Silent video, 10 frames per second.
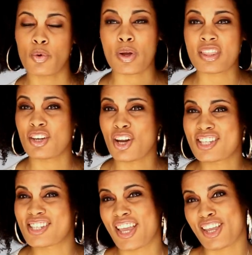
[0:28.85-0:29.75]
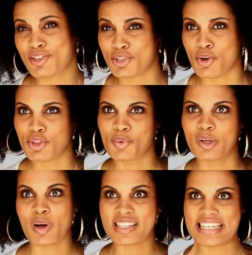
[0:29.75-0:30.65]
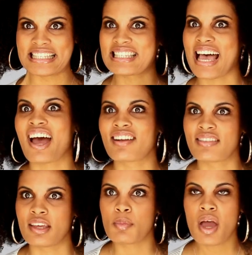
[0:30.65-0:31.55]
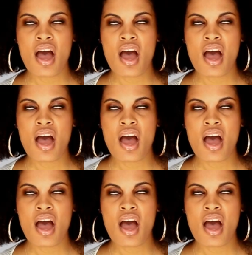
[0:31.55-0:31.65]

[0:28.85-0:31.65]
what they're not scared to show the world, what's inside of them.